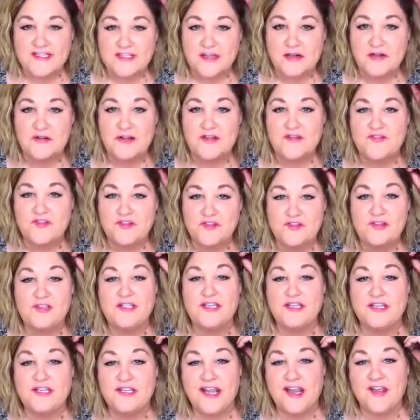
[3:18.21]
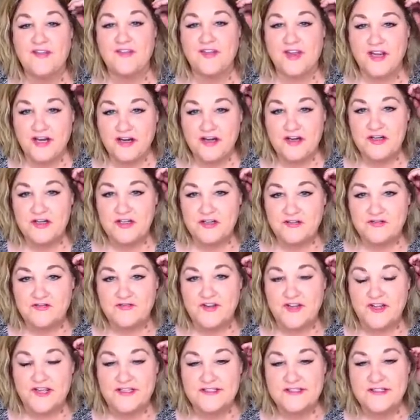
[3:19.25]
So if you didn't have hair in your
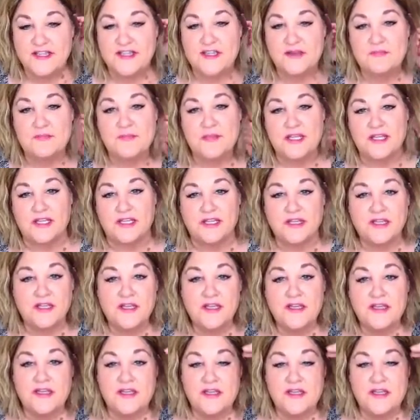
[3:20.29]
face like me,